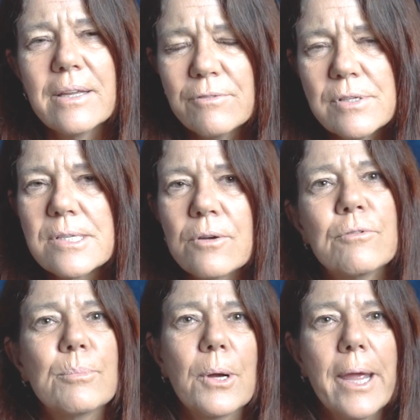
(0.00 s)
Give yourself
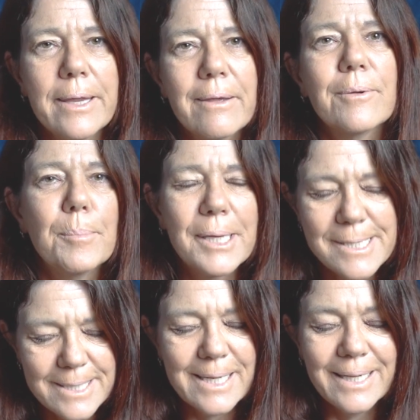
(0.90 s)
a break,
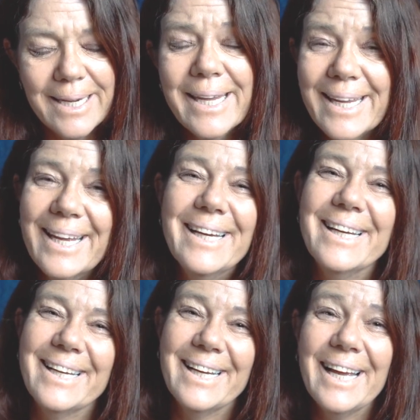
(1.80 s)
basically,
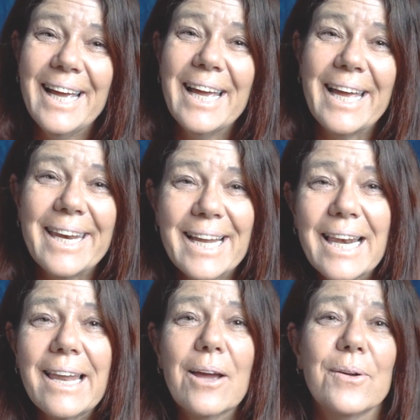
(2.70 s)
and
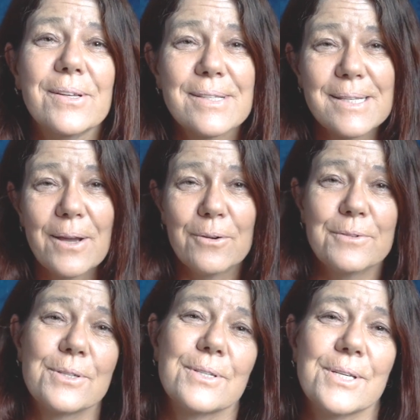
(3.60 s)
allow yourself
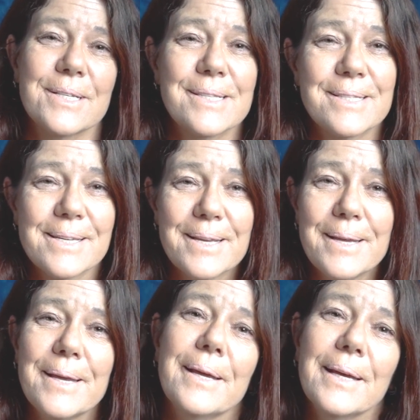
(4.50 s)
to just
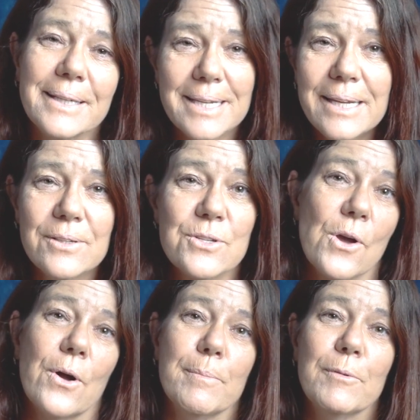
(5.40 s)
take your
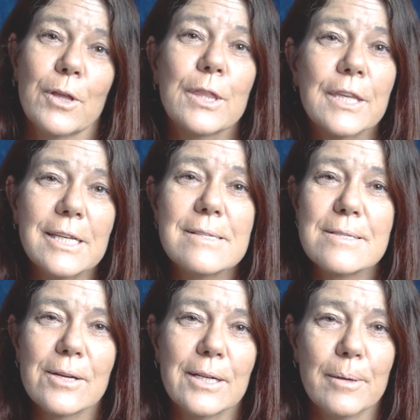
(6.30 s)
time with things.
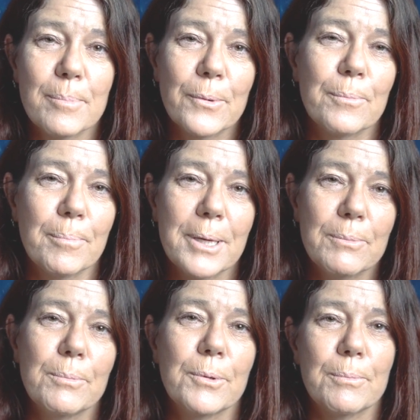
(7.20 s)
Don't let
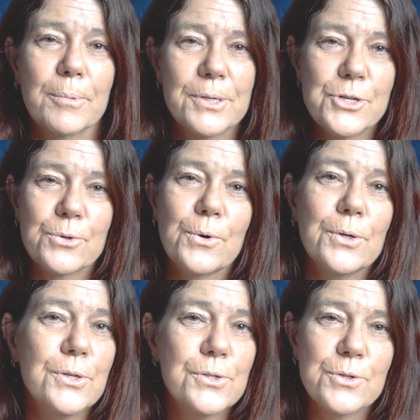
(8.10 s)
people put pressure
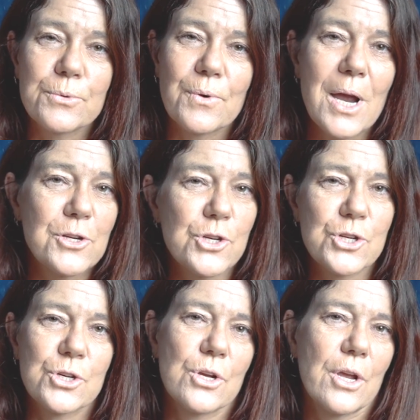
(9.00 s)
on you to
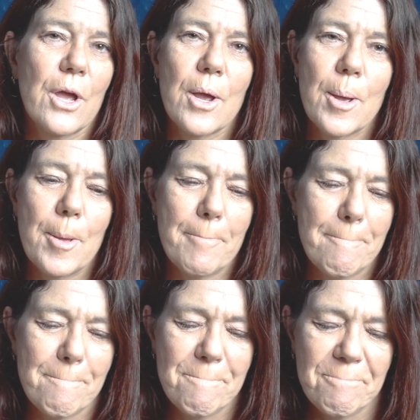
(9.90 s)
rush.
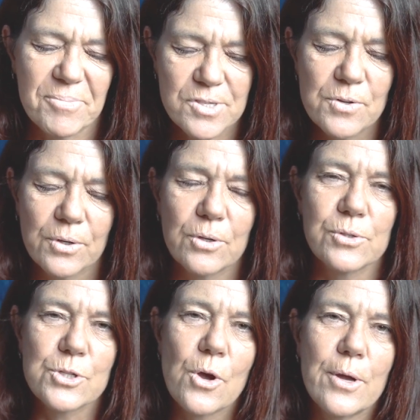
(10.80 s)
It's not a
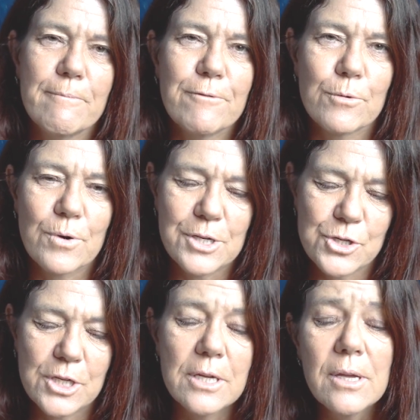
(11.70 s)
good time for
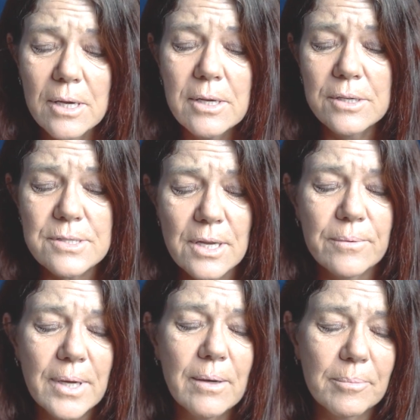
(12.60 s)
rushing. So
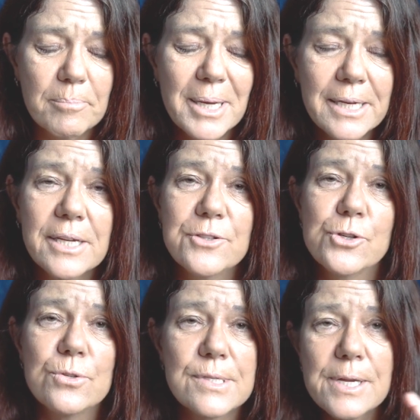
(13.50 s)
yeah, Monday and
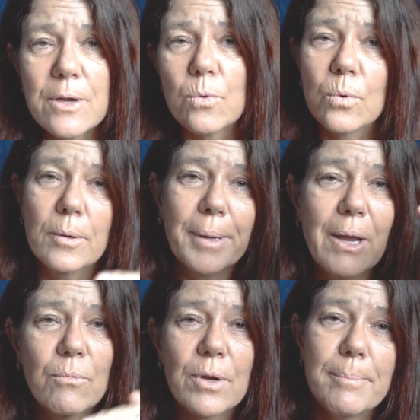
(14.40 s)
Tuesday all
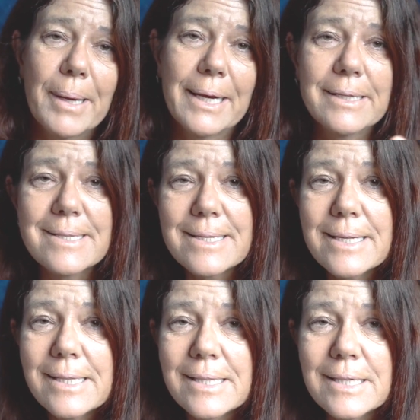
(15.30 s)
about
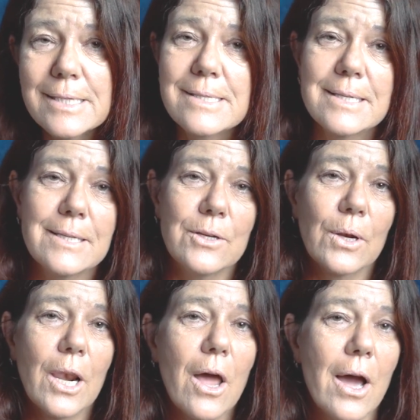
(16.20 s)
rebalancing the things in your
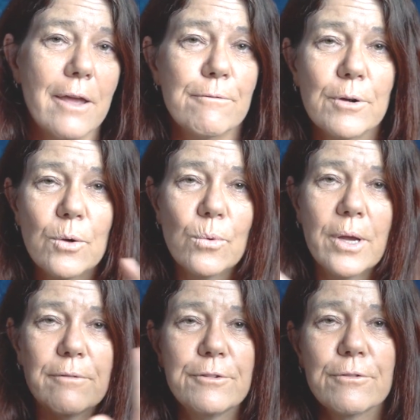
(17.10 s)
life. We all
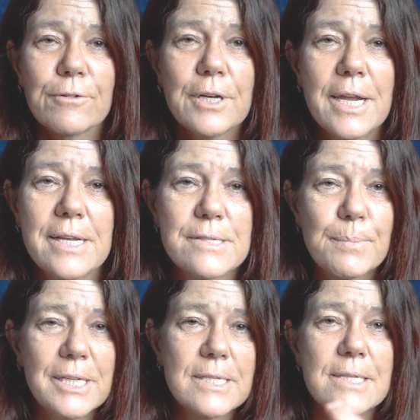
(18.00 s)
have different
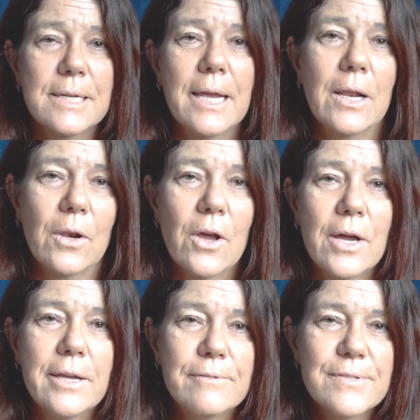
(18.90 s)
aspects in our
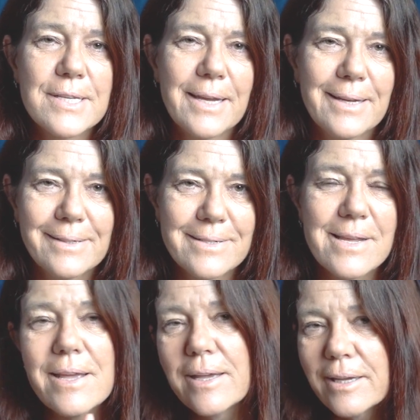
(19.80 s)
lives, and
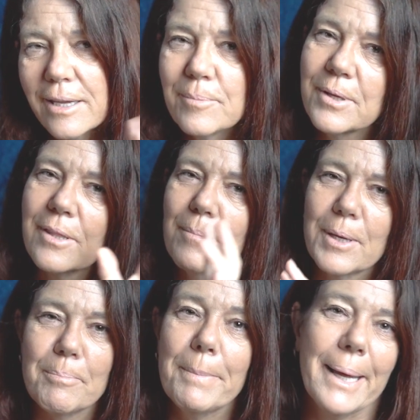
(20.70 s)
keeping them
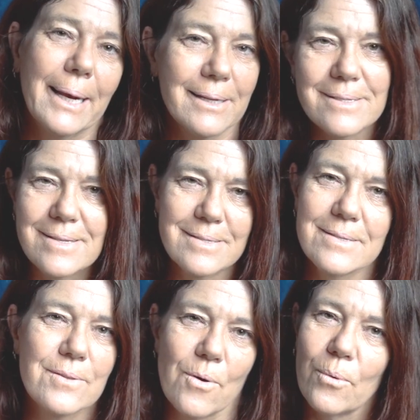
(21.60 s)
in balance is
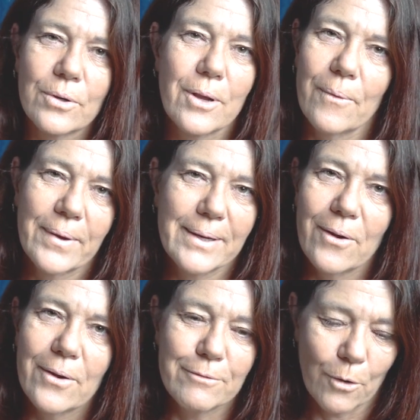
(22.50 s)
an ongoing,
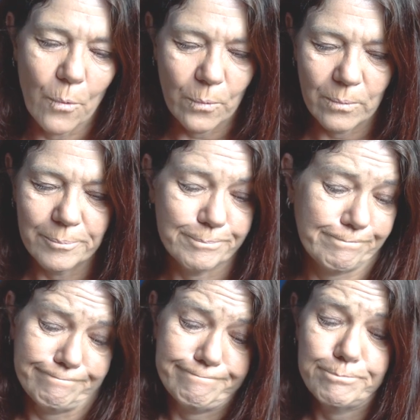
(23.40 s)
lifelong
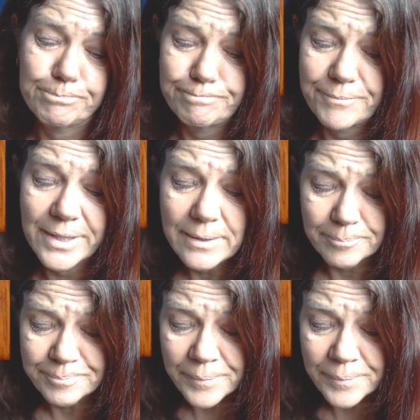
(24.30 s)
thing.